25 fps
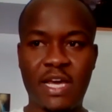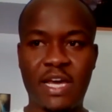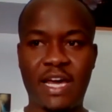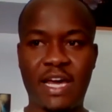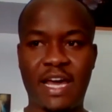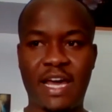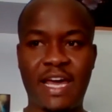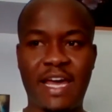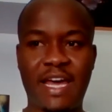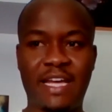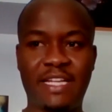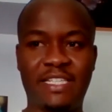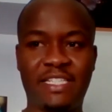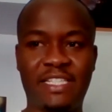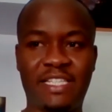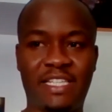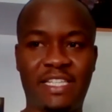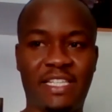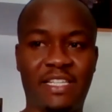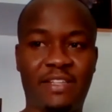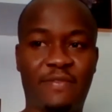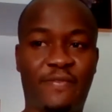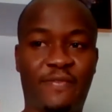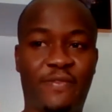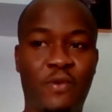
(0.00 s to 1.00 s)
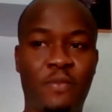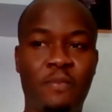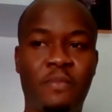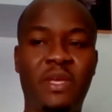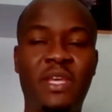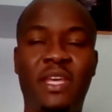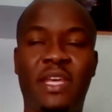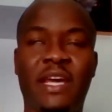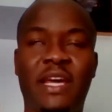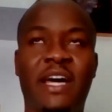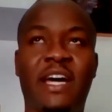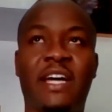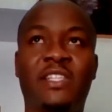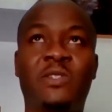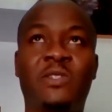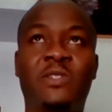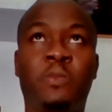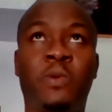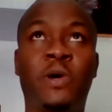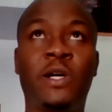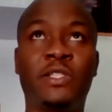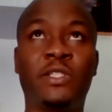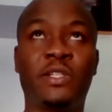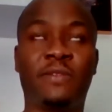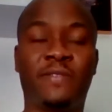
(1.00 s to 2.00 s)
And for me, as
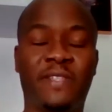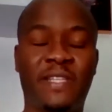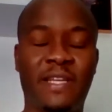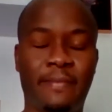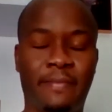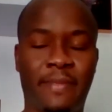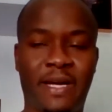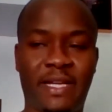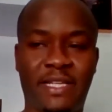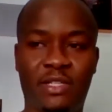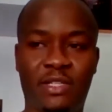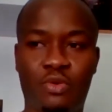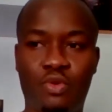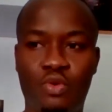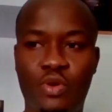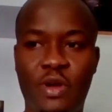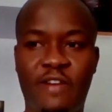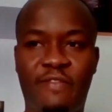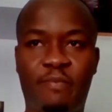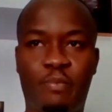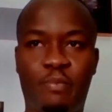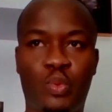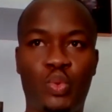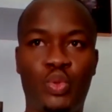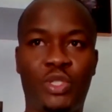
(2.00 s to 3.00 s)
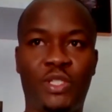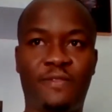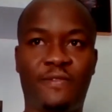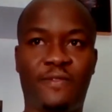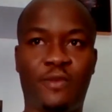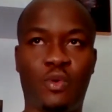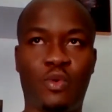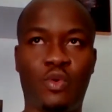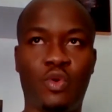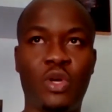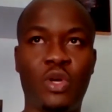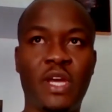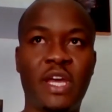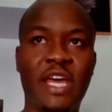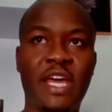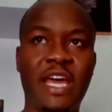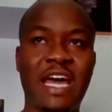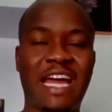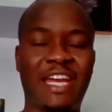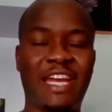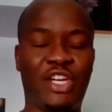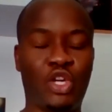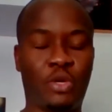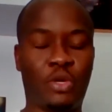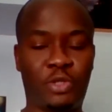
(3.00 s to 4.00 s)
part of somebody who have pushed for
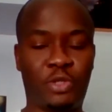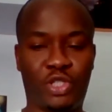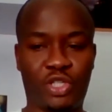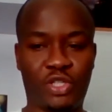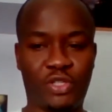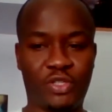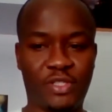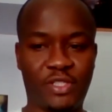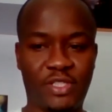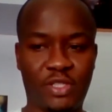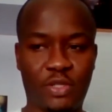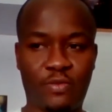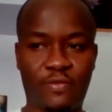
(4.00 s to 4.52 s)
adoptions of